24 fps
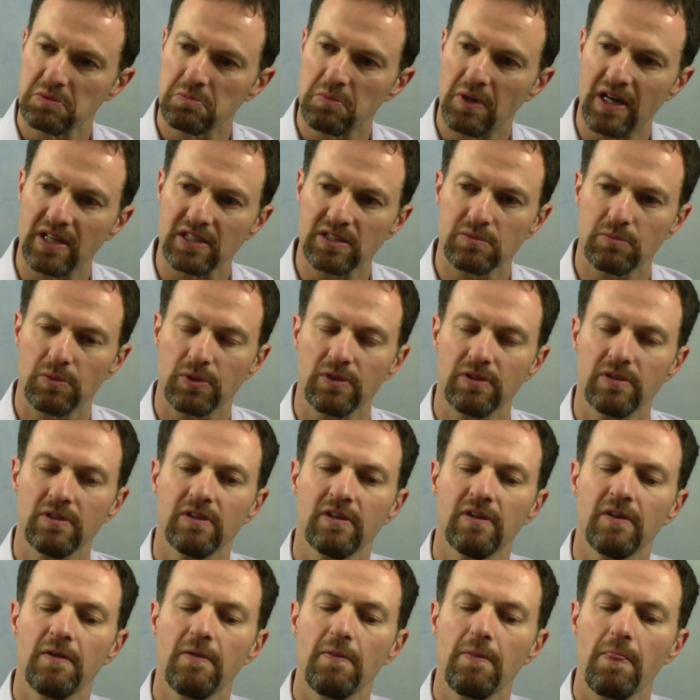as possible.
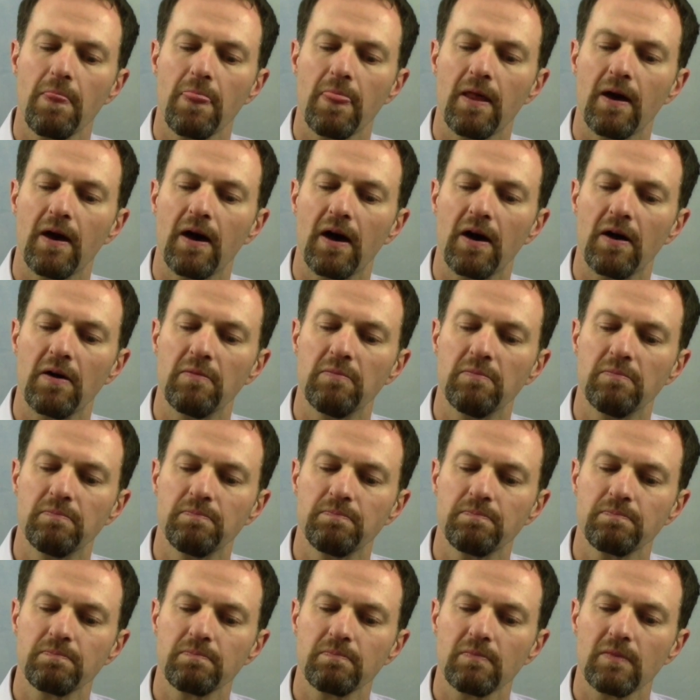
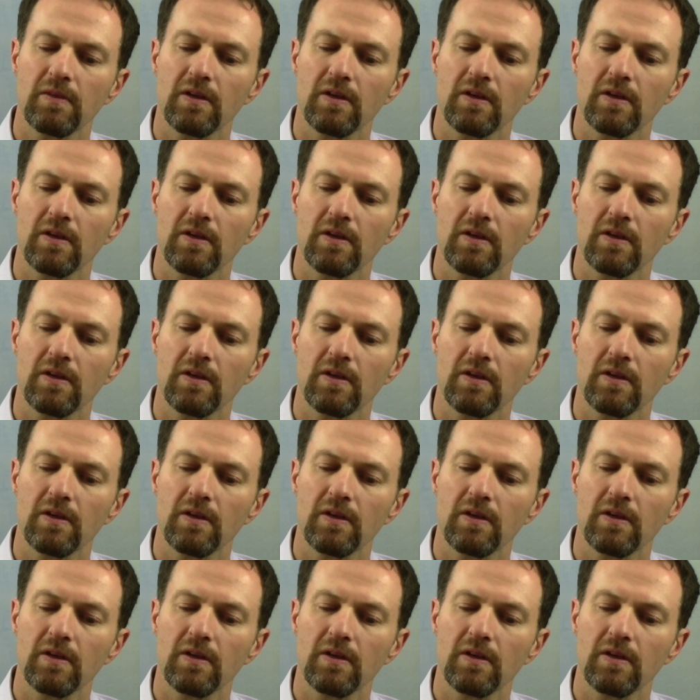On